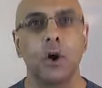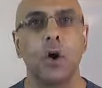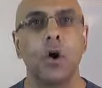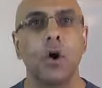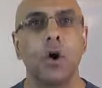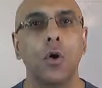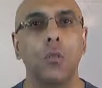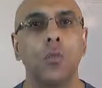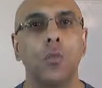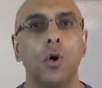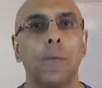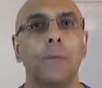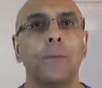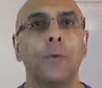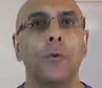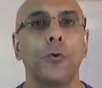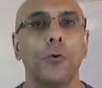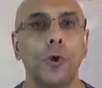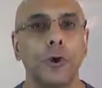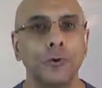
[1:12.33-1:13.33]
or what
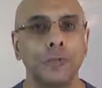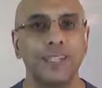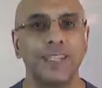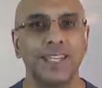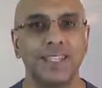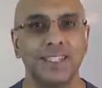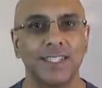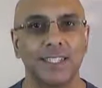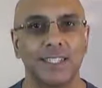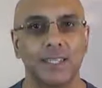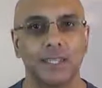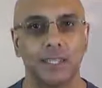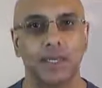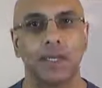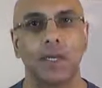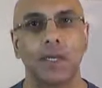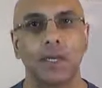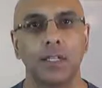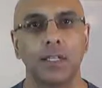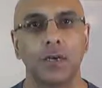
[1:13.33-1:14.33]
processes
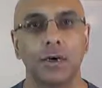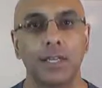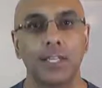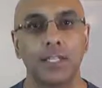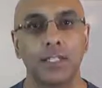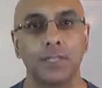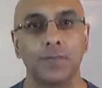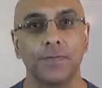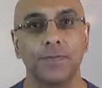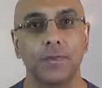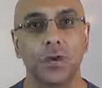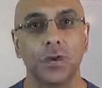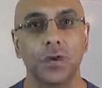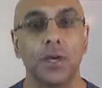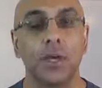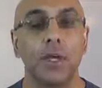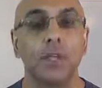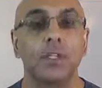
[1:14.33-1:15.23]
do I need to follow